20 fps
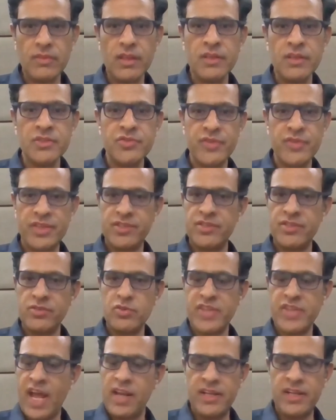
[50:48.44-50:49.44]
stresses, so
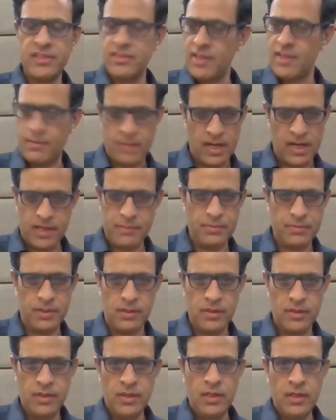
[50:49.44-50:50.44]
challenges are multiple.
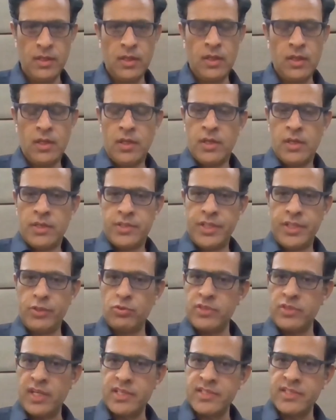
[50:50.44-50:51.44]
See, to
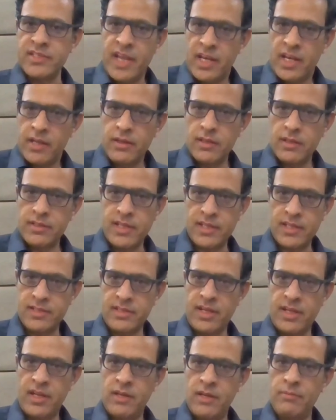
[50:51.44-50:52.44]

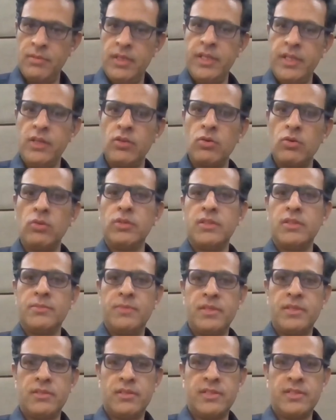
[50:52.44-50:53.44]
sustainably grow this
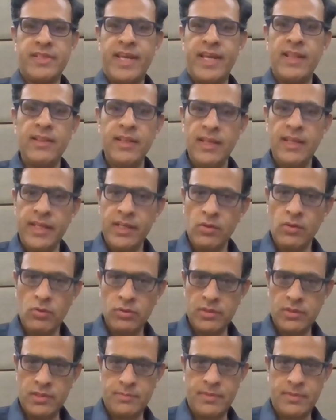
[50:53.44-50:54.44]
business, healthily grow
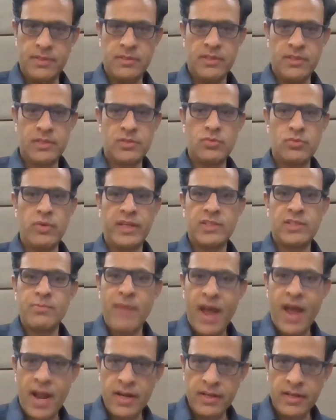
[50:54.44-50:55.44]
this business, to
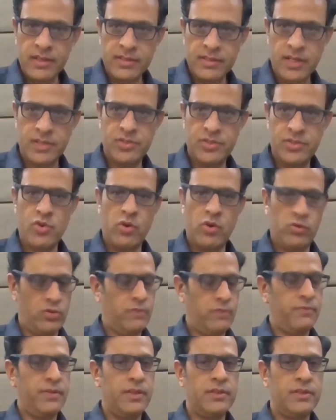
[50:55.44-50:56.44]
expand in such
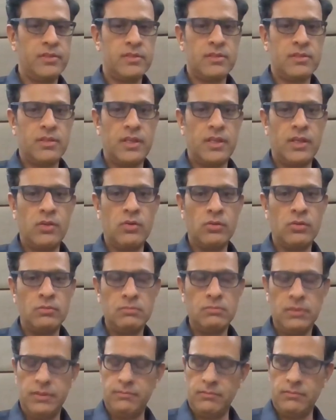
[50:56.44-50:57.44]
geographies,
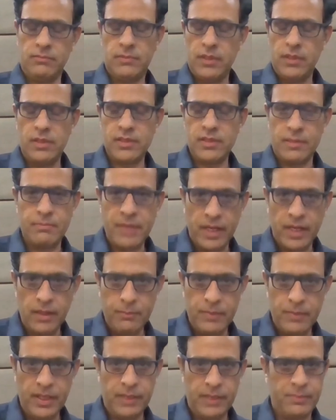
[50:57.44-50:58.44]
is a big,
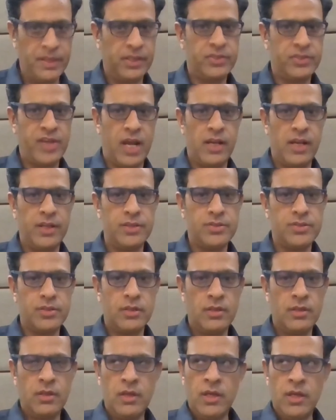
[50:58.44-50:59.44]
big, big challenge.
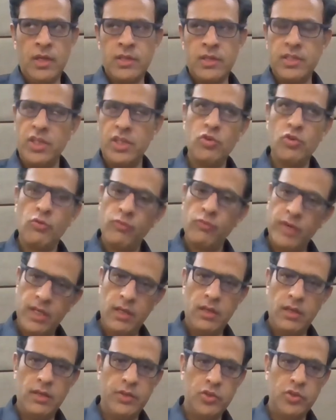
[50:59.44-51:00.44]
See, you
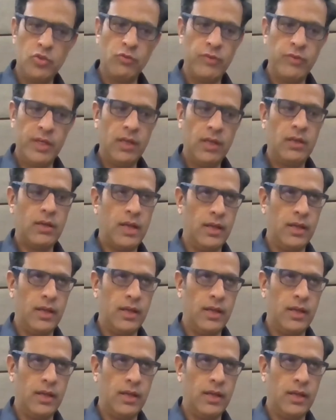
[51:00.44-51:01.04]
will